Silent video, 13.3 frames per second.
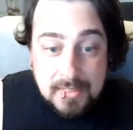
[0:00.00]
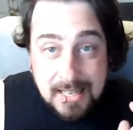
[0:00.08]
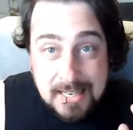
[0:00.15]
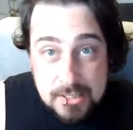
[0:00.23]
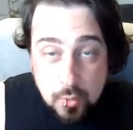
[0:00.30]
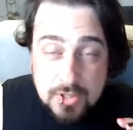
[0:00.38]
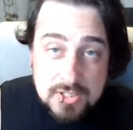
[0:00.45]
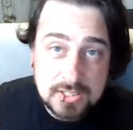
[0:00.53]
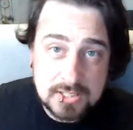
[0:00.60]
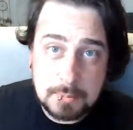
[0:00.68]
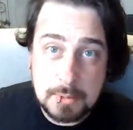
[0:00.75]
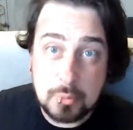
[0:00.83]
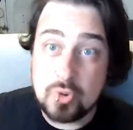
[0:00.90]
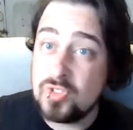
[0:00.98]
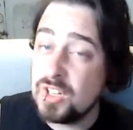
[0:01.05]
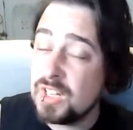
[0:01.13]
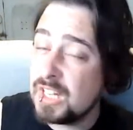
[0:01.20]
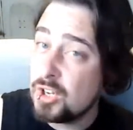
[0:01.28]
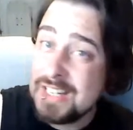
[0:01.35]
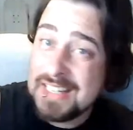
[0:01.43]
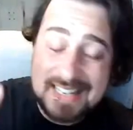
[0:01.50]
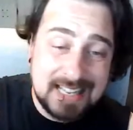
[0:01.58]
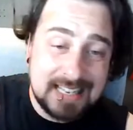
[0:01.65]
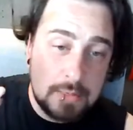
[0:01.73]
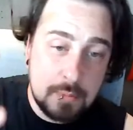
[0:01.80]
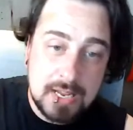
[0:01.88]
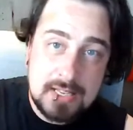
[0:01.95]
that is what autistic people feel like on a
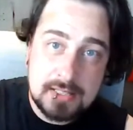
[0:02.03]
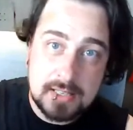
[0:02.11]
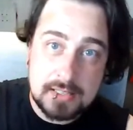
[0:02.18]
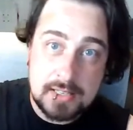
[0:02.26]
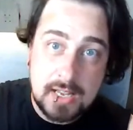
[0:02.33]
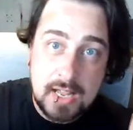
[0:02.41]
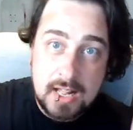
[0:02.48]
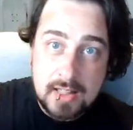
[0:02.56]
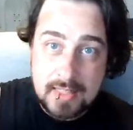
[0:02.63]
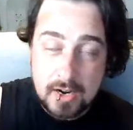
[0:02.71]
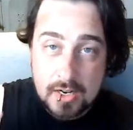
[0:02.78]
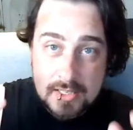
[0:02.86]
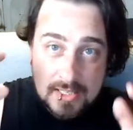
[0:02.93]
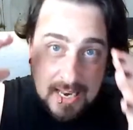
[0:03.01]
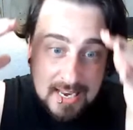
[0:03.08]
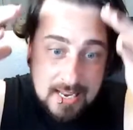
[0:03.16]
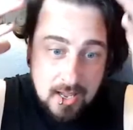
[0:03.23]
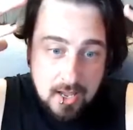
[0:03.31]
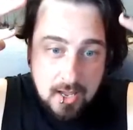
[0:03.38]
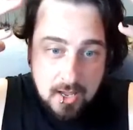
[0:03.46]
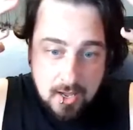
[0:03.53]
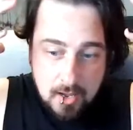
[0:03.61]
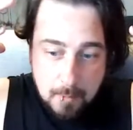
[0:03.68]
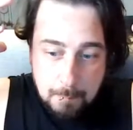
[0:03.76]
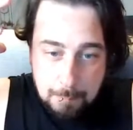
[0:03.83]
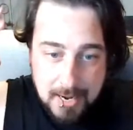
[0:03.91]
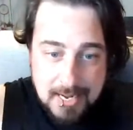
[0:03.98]
daily basis. There is a, a
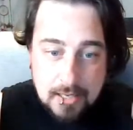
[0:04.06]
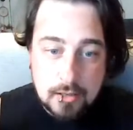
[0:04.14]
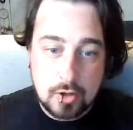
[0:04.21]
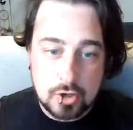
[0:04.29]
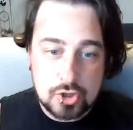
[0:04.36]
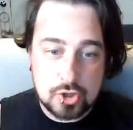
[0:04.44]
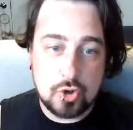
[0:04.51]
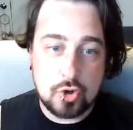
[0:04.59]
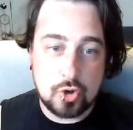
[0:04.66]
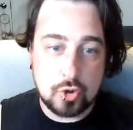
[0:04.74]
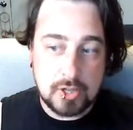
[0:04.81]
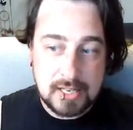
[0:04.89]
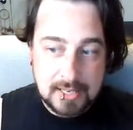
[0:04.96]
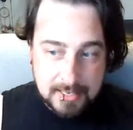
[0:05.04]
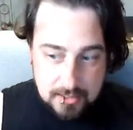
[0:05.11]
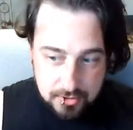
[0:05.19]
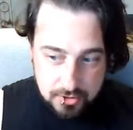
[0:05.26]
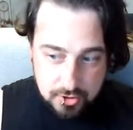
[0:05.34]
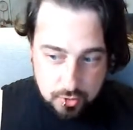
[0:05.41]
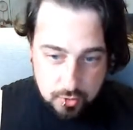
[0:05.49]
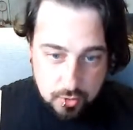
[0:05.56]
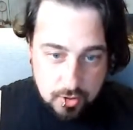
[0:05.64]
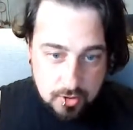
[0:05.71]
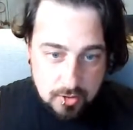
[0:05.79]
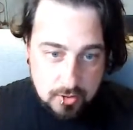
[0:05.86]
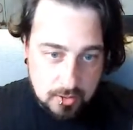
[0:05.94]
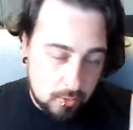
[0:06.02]
biological issue
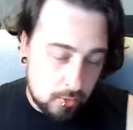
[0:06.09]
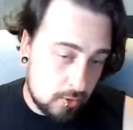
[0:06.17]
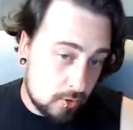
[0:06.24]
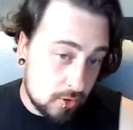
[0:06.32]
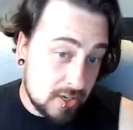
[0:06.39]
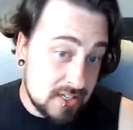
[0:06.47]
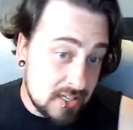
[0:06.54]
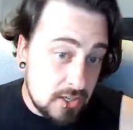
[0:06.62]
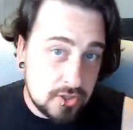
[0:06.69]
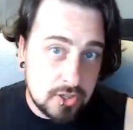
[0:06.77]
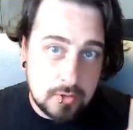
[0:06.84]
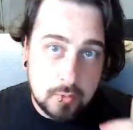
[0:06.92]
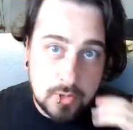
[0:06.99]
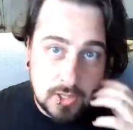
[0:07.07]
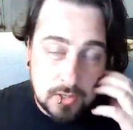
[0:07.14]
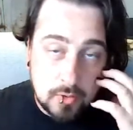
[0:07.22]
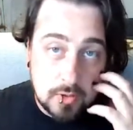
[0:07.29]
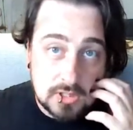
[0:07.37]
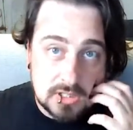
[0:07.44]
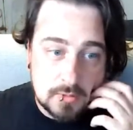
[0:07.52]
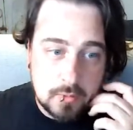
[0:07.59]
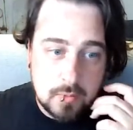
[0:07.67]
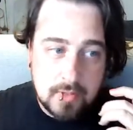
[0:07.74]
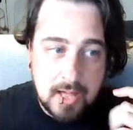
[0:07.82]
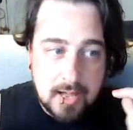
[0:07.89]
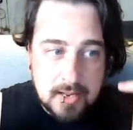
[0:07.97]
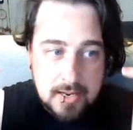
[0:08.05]
or, or, condition within autism
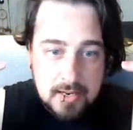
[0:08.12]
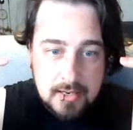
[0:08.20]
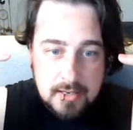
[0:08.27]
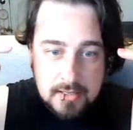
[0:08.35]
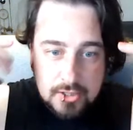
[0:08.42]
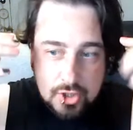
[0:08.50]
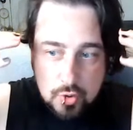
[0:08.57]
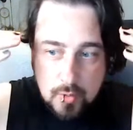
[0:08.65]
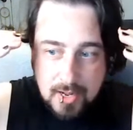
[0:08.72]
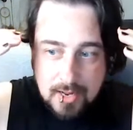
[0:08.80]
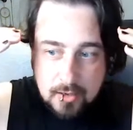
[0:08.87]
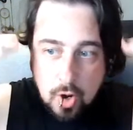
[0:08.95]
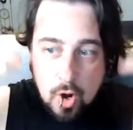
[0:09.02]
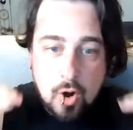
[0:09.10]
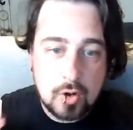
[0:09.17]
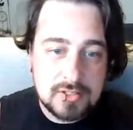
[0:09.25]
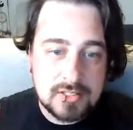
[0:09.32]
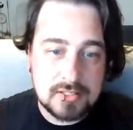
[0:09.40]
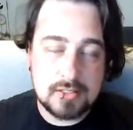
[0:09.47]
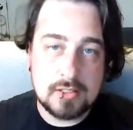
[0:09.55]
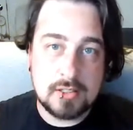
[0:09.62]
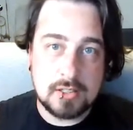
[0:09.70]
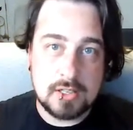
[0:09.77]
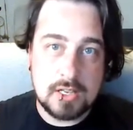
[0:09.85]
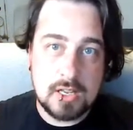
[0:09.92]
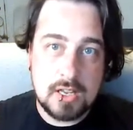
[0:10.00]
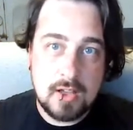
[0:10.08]
that you are
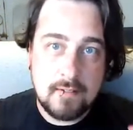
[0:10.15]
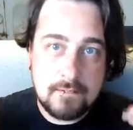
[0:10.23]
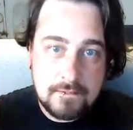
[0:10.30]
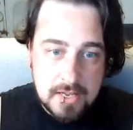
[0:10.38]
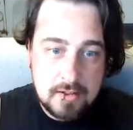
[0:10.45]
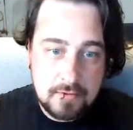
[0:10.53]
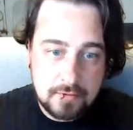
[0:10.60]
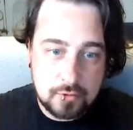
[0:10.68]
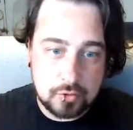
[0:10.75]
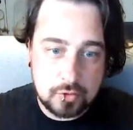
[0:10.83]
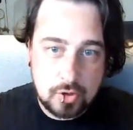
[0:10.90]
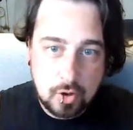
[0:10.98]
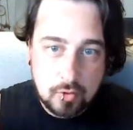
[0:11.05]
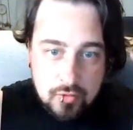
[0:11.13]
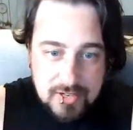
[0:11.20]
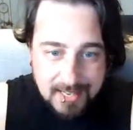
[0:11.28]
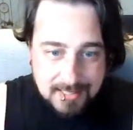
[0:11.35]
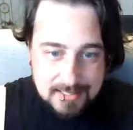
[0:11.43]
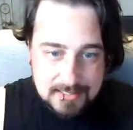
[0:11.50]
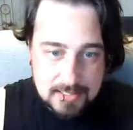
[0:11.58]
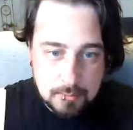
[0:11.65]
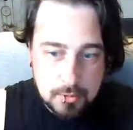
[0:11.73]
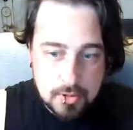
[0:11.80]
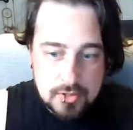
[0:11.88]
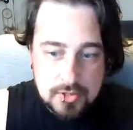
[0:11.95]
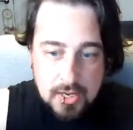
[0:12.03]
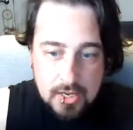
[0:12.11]
constantly fearful of reality
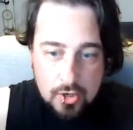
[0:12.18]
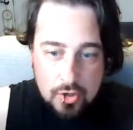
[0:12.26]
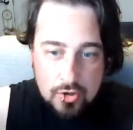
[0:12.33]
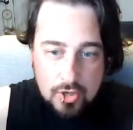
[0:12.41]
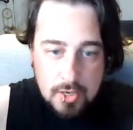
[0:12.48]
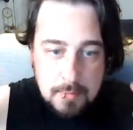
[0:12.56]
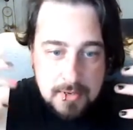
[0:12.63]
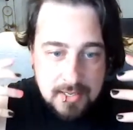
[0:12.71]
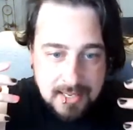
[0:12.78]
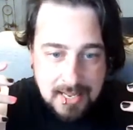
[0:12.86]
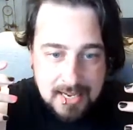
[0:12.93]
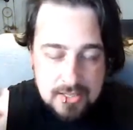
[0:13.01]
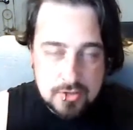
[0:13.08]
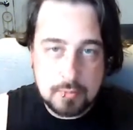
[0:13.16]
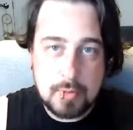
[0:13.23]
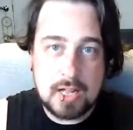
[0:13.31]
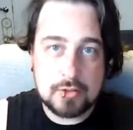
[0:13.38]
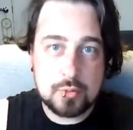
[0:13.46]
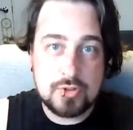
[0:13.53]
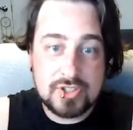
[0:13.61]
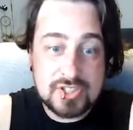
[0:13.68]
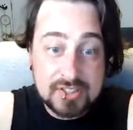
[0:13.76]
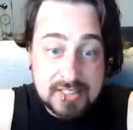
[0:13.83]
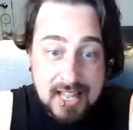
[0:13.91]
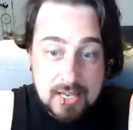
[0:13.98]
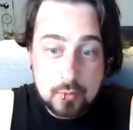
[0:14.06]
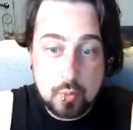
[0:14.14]
because the communication part to
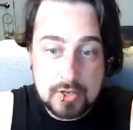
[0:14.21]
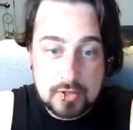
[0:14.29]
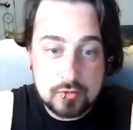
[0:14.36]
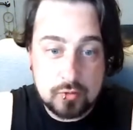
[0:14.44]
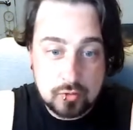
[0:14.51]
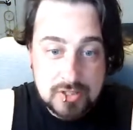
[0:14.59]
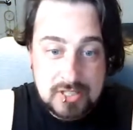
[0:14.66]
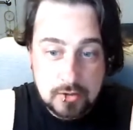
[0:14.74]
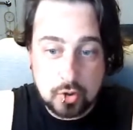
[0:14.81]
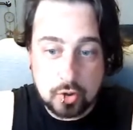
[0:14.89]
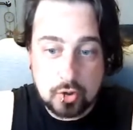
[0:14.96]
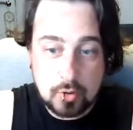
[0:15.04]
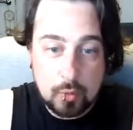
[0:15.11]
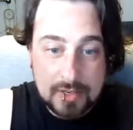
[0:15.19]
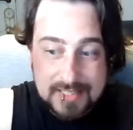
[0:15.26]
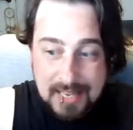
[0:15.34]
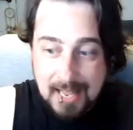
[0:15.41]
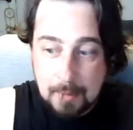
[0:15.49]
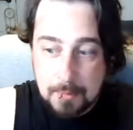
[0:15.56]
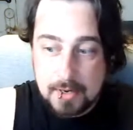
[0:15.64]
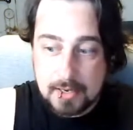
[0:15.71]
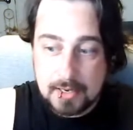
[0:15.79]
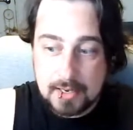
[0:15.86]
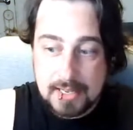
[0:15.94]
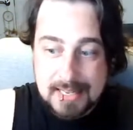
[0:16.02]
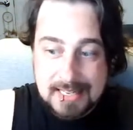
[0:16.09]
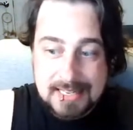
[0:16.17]
understand what is real and what is happening
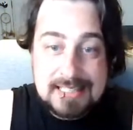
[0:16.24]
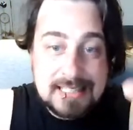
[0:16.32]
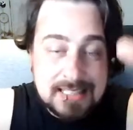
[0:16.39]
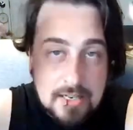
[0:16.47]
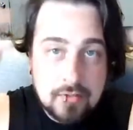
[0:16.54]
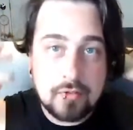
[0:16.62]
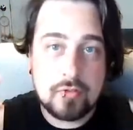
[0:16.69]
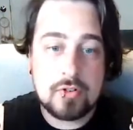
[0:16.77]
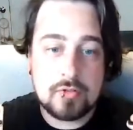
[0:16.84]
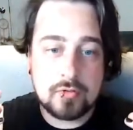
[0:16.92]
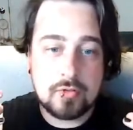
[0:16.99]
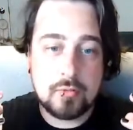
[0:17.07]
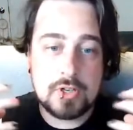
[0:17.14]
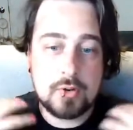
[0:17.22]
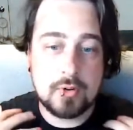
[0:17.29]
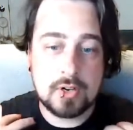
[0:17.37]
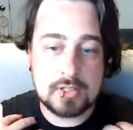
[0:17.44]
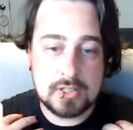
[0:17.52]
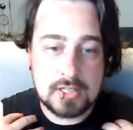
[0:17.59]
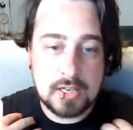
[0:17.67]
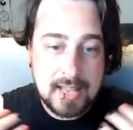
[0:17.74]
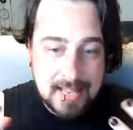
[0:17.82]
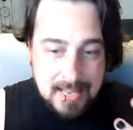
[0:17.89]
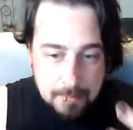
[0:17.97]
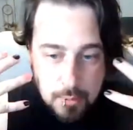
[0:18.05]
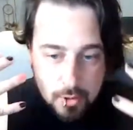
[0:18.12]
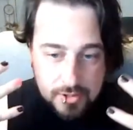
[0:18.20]
is different from what you're actually
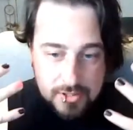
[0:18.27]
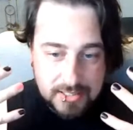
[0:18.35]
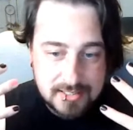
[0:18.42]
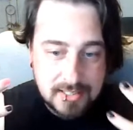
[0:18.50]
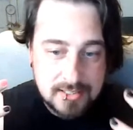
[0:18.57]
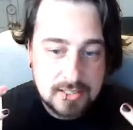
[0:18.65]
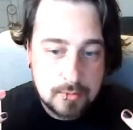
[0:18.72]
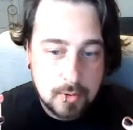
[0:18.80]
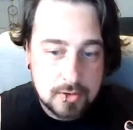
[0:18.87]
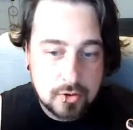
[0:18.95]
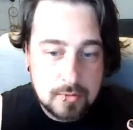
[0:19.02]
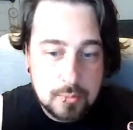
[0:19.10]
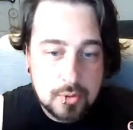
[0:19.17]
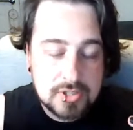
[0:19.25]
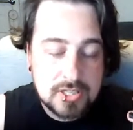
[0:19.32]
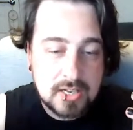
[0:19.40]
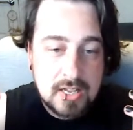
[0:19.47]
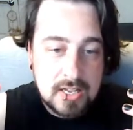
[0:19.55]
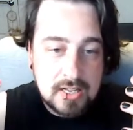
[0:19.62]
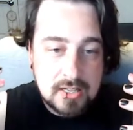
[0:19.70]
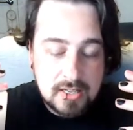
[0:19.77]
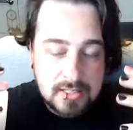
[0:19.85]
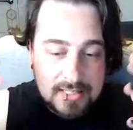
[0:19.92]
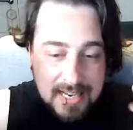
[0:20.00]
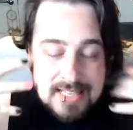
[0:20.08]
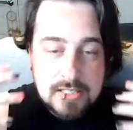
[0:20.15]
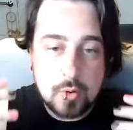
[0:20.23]
inputting sensory wise or inputting uh,
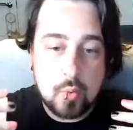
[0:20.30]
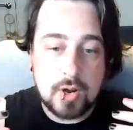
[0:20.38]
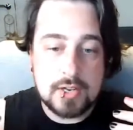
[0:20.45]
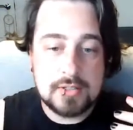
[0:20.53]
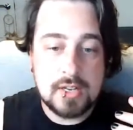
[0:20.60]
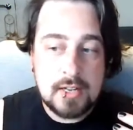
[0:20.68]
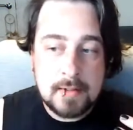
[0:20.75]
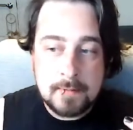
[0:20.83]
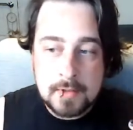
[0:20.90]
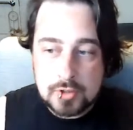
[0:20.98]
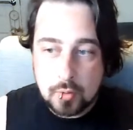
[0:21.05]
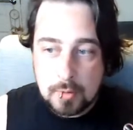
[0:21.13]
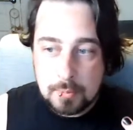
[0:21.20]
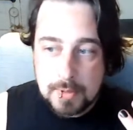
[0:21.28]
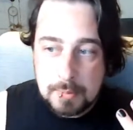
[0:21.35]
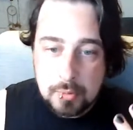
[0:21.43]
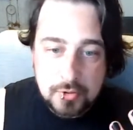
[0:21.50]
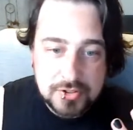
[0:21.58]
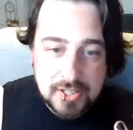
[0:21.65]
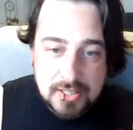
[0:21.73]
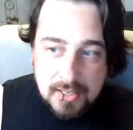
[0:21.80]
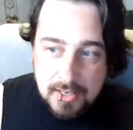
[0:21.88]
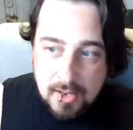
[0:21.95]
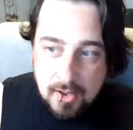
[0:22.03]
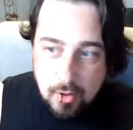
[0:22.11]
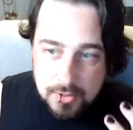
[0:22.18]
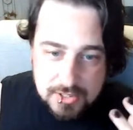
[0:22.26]
data wise. So when people say
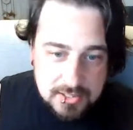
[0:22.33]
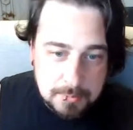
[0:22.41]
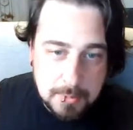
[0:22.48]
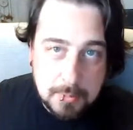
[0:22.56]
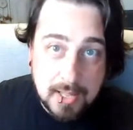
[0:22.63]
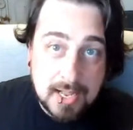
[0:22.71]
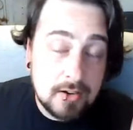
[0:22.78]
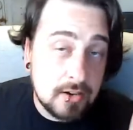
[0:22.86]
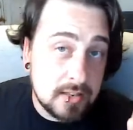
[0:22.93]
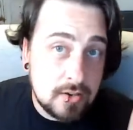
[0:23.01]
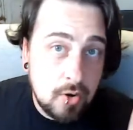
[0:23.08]
like autistic people are angry, they're